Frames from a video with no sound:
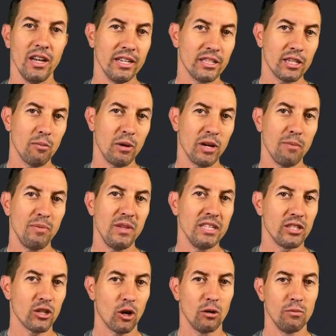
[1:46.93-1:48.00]
it's going to bring up the
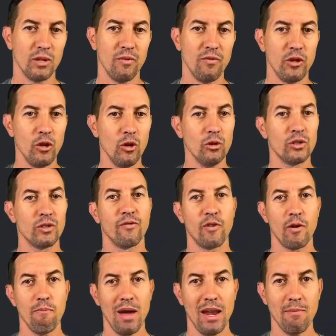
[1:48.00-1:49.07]
terms of use for
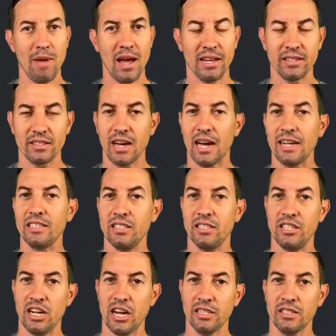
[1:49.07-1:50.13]
MetaMask. I
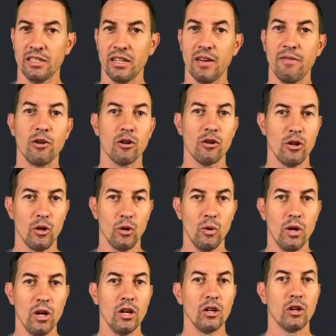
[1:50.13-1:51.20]
suggest if you're new,
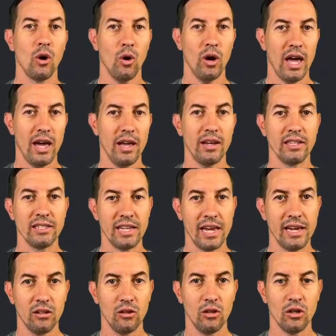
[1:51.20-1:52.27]
go ahead and take
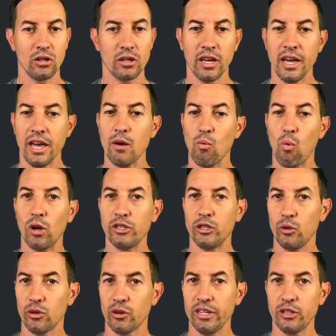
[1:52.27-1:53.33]
a look. Once you
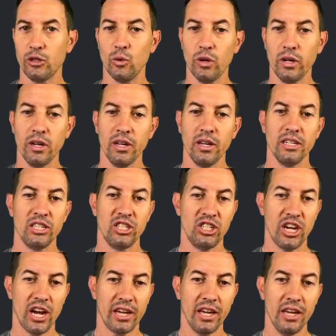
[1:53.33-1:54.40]
agree to it,
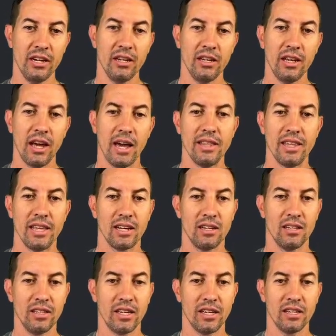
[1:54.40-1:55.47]
check it, and then
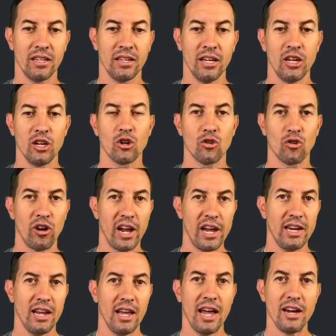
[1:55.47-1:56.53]
click Create
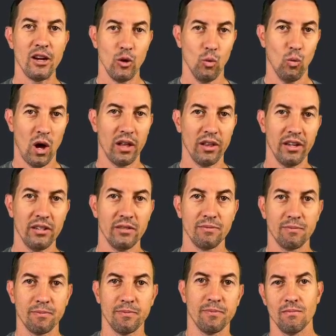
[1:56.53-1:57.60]
a New Wallet.
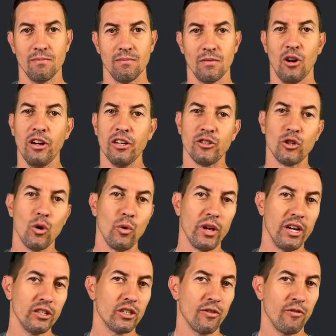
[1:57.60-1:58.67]
All right, so
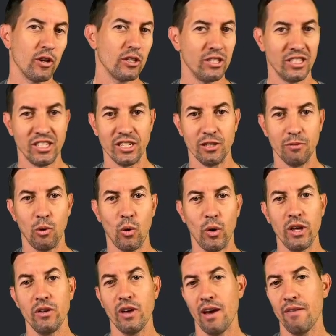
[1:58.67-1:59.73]
here's your first decision point.
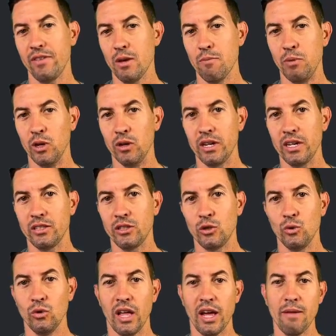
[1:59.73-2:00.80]
You have the ability to
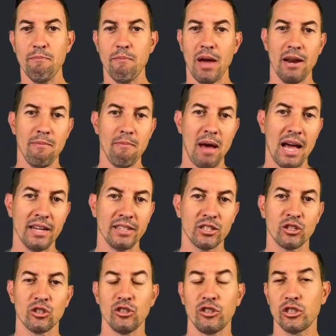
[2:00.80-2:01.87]
let MetaMask
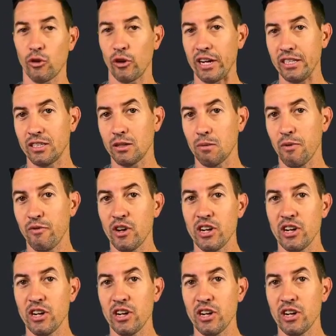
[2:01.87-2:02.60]
screen some of your